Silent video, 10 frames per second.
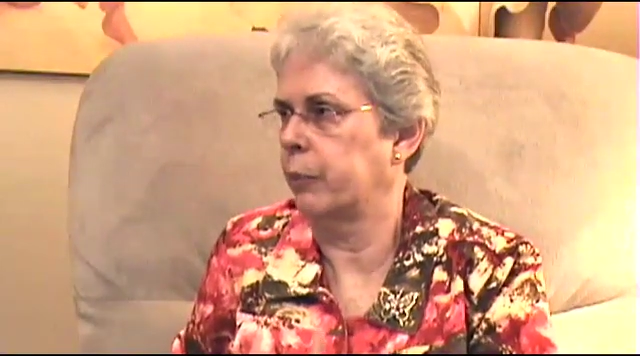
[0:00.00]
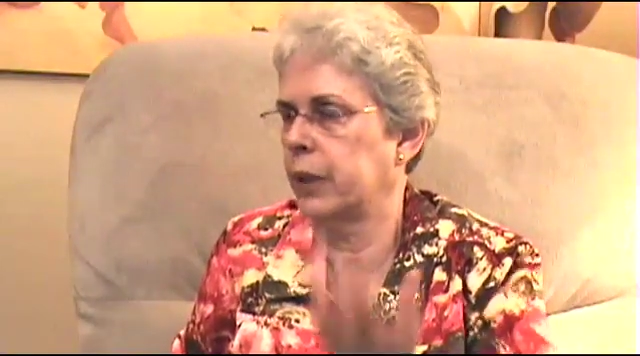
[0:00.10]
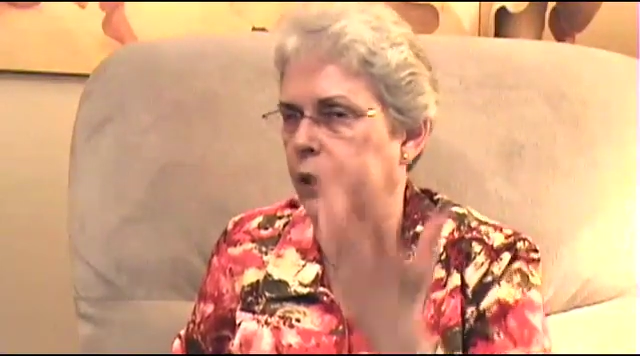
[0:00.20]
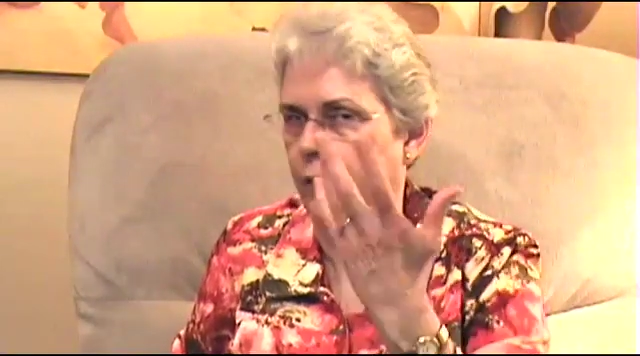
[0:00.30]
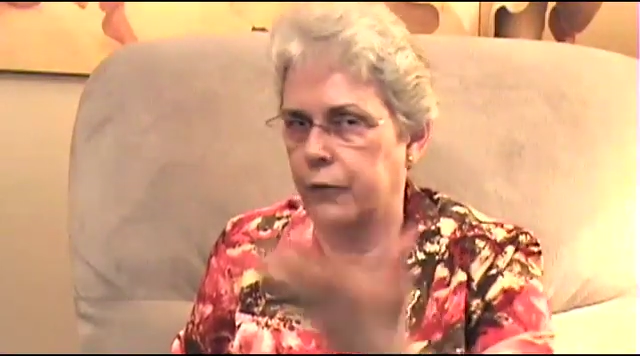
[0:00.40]

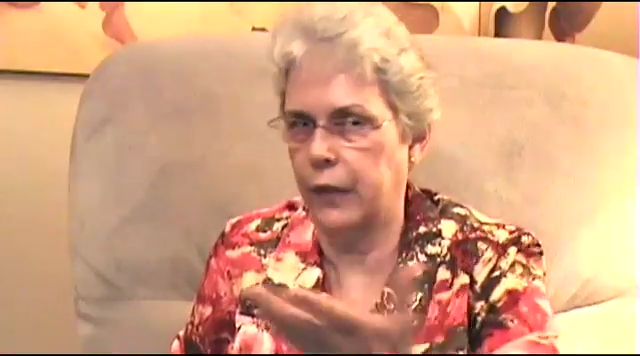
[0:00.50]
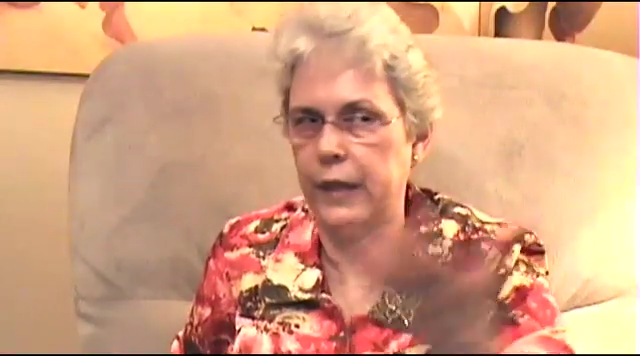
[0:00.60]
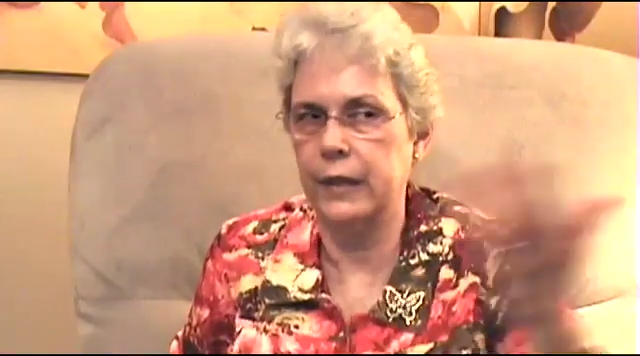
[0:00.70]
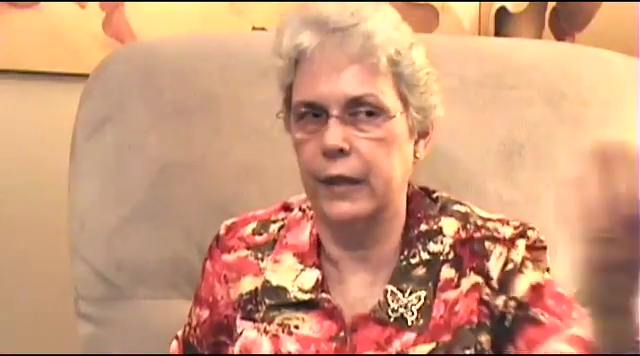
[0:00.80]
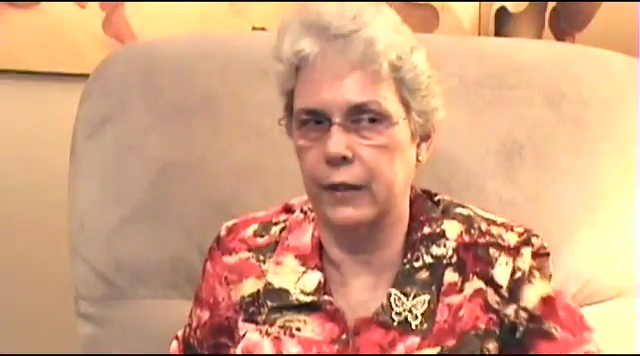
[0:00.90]
but the
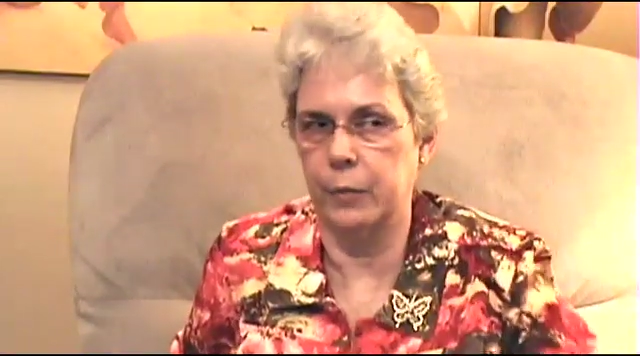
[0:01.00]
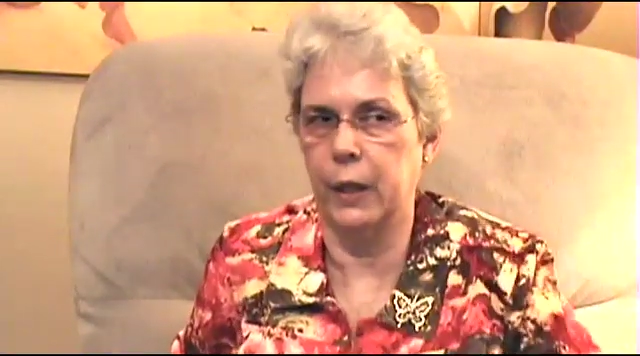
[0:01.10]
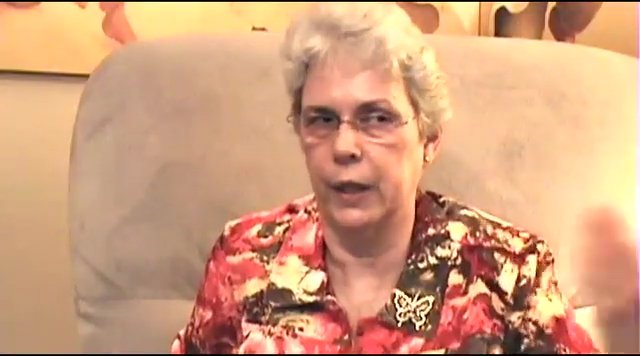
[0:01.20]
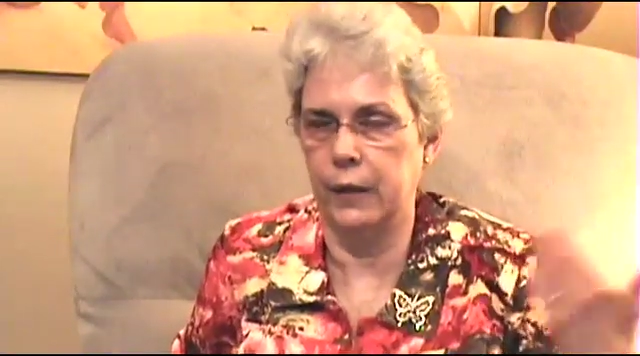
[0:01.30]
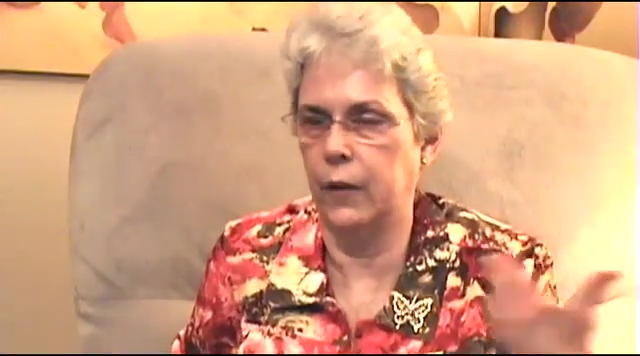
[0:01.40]
face has
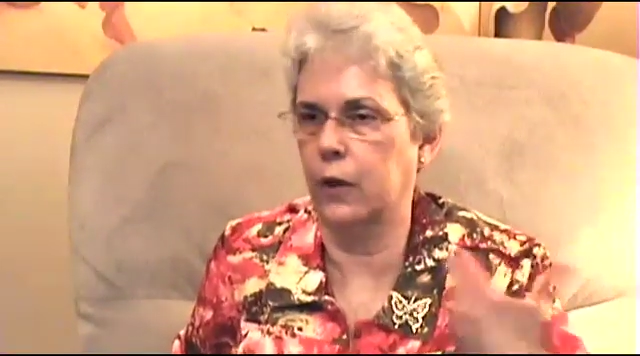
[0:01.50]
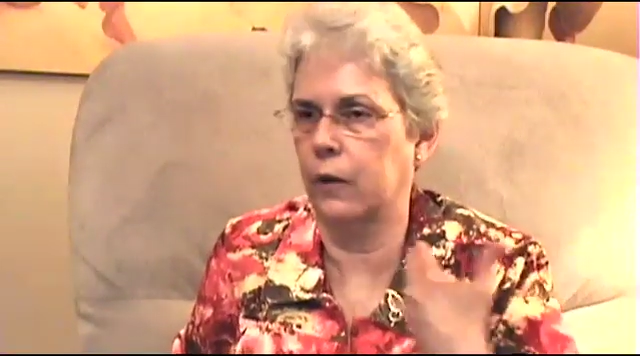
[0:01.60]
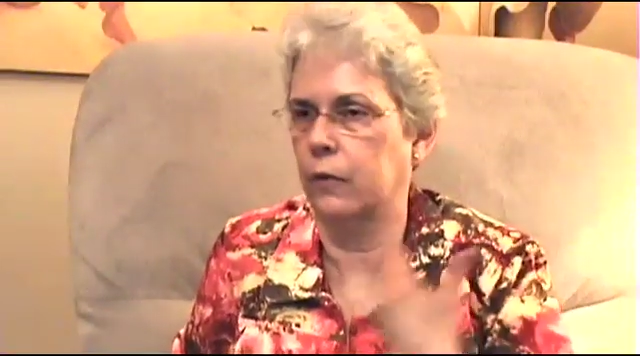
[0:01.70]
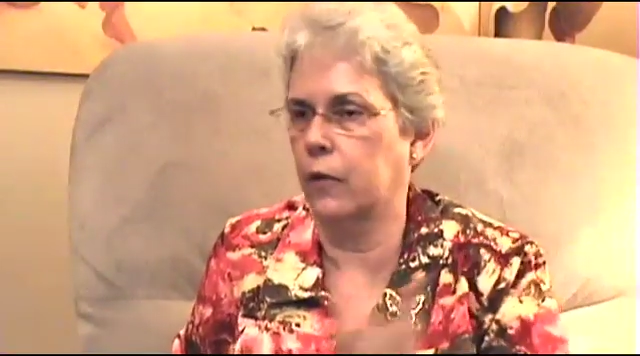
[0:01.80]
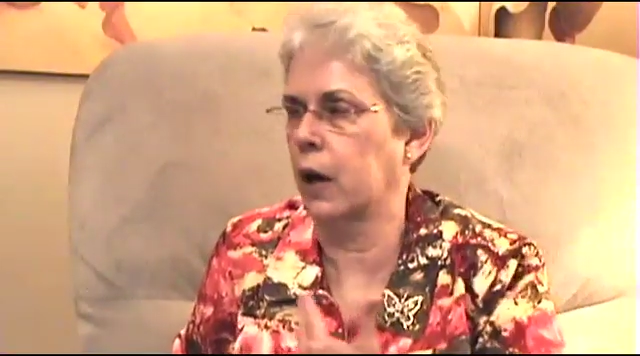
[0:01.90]
been in their
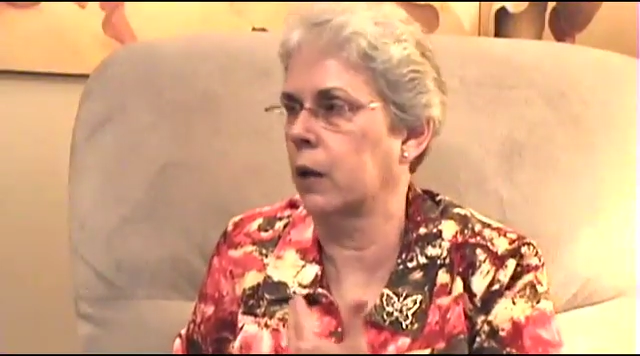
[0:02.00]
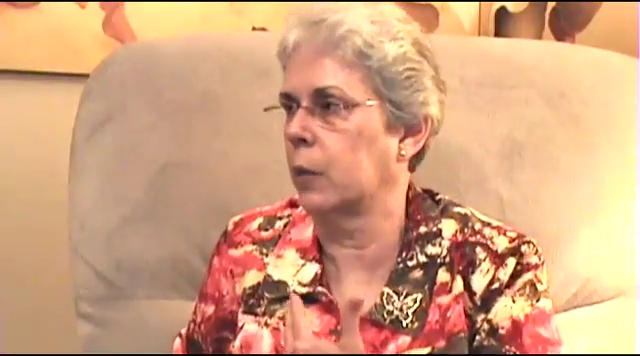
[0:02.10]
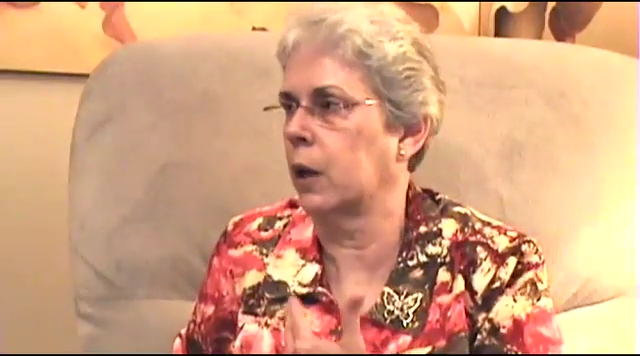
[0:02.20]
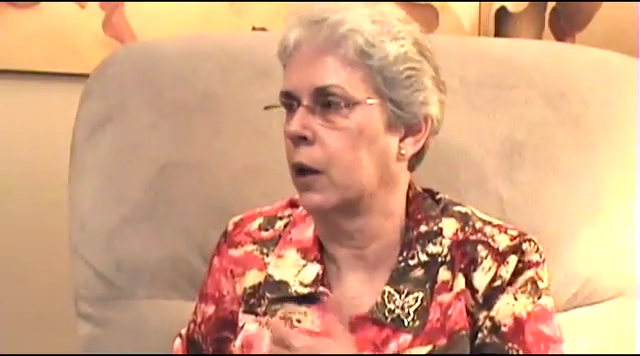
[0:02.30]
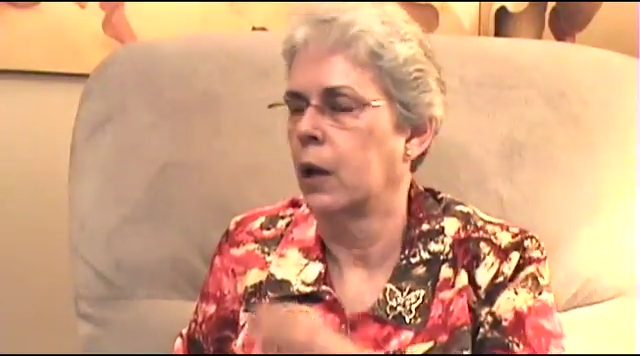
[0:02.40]

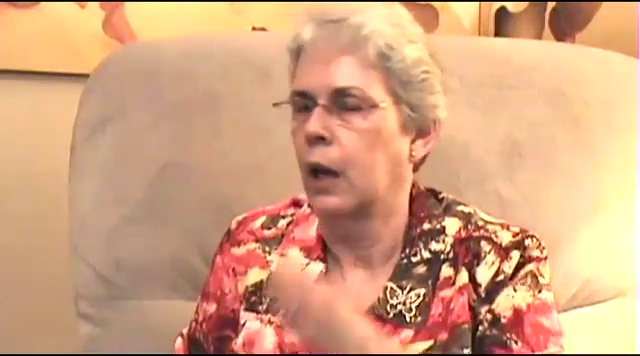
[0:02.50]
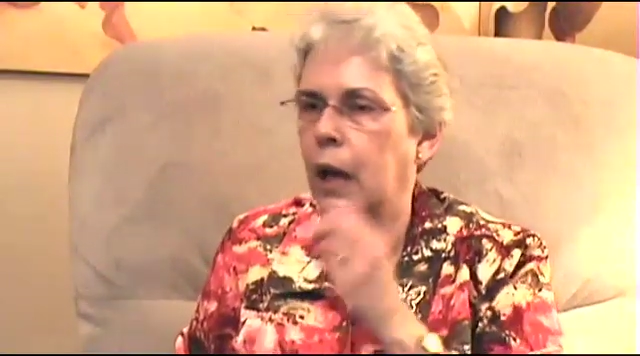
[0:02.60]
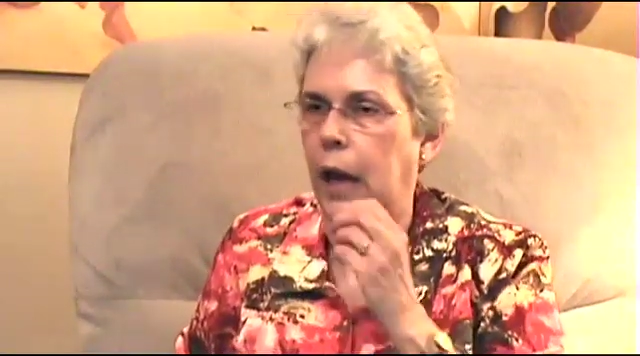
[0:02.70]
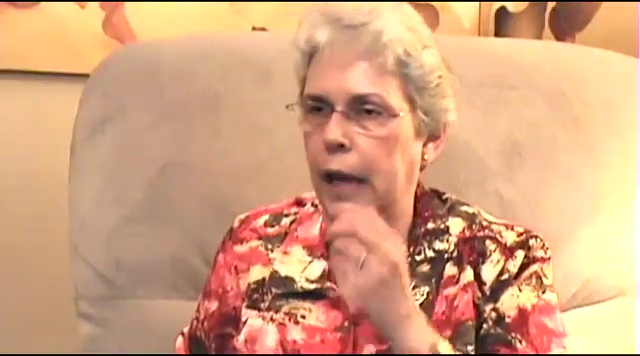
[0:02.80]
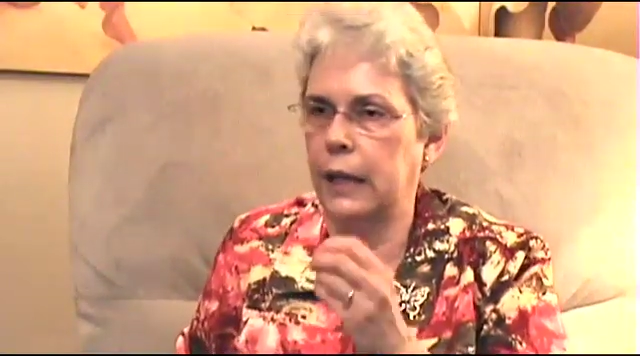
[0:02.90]
environment.
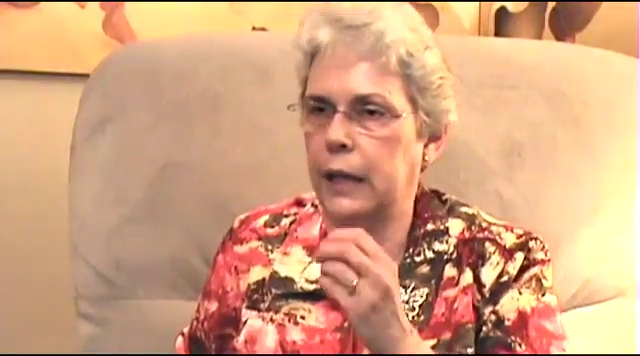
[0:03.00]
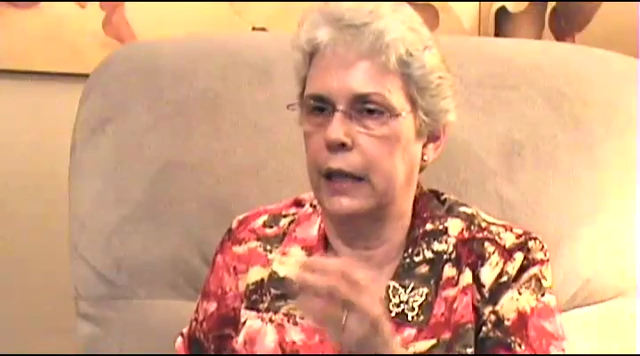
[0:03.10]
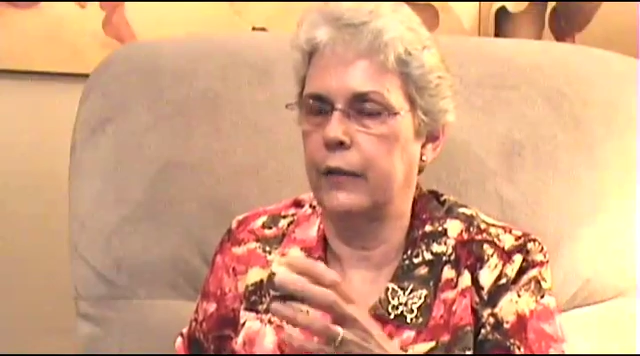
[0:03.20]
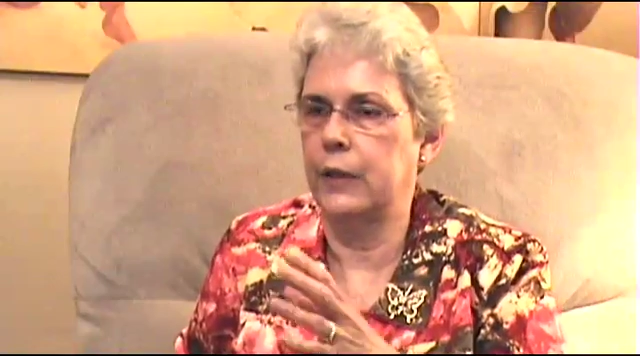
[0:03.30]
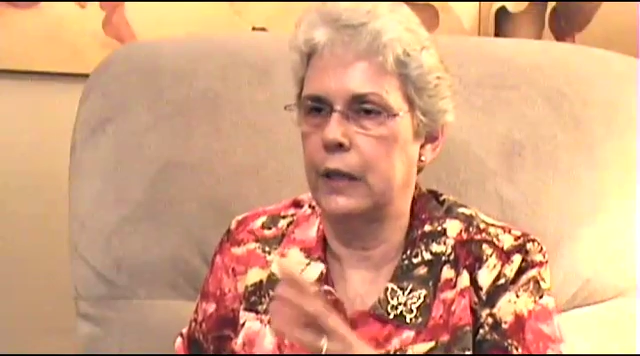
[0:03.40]
I can
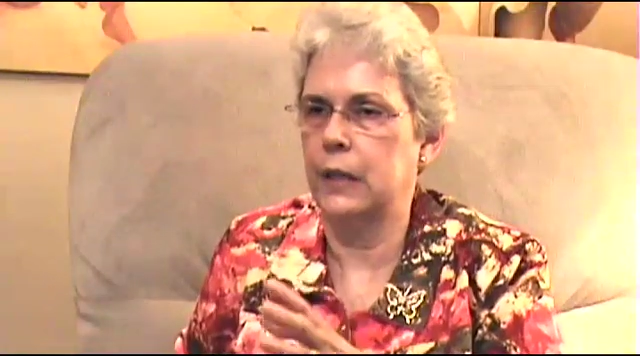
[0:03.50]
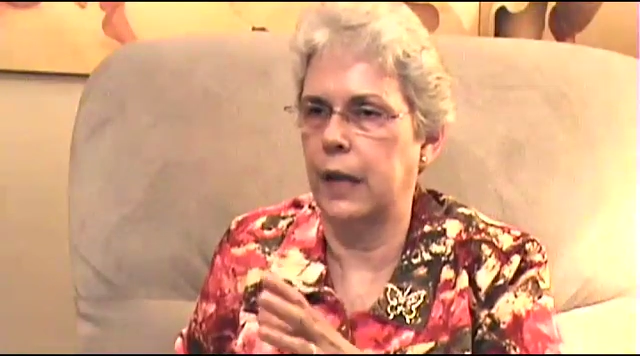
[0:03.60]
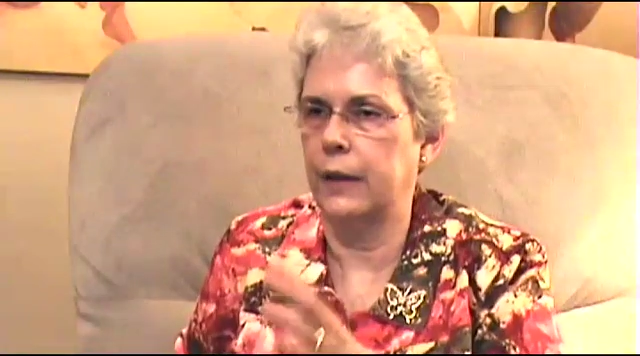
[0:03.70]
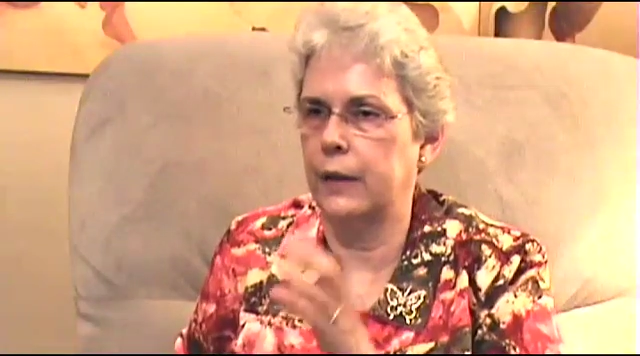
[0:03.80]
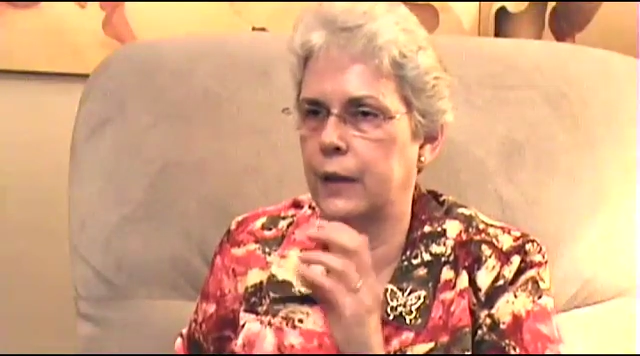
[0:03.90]
even
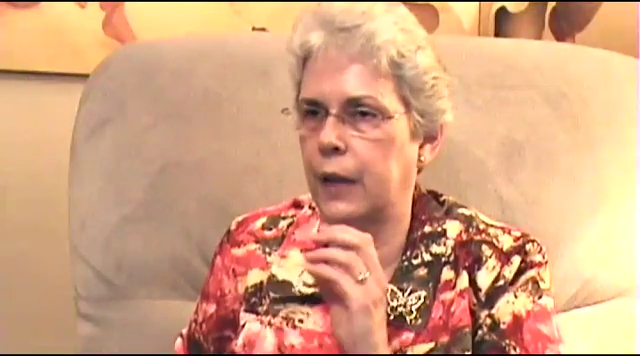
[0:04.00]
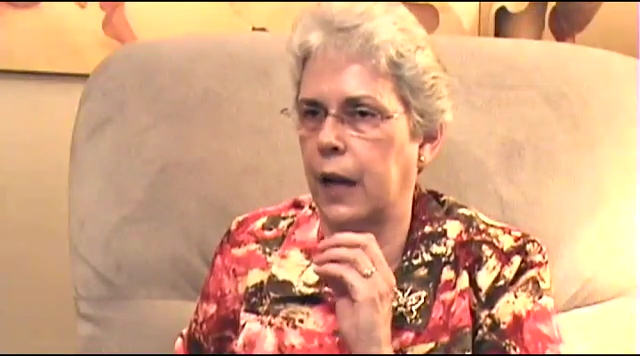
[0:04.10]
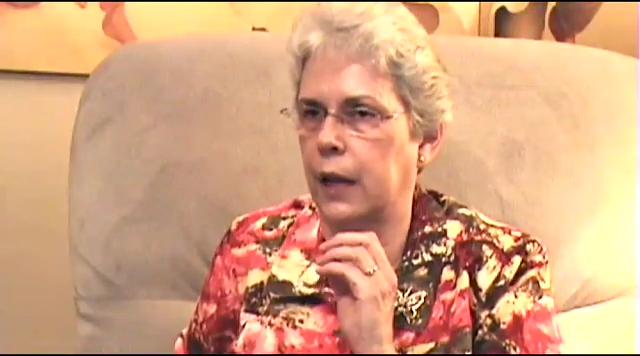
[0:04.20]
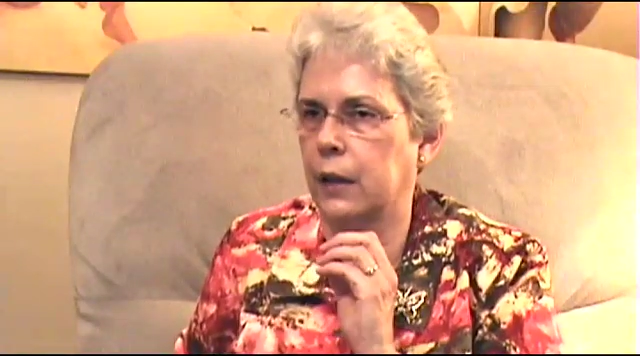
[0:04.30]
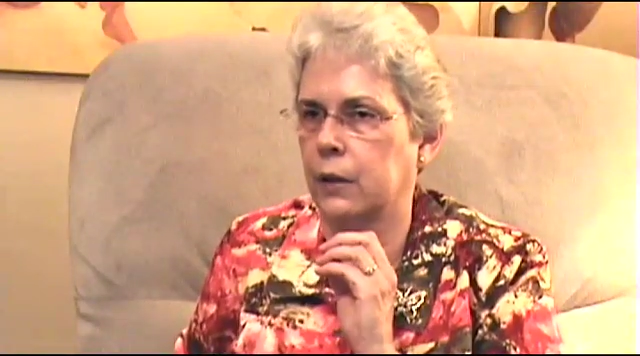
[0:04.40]
sense
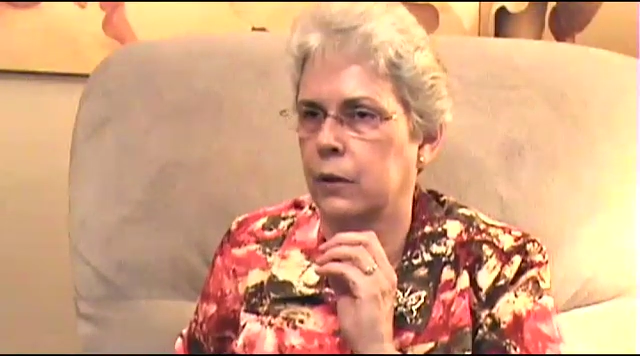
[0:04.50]
that,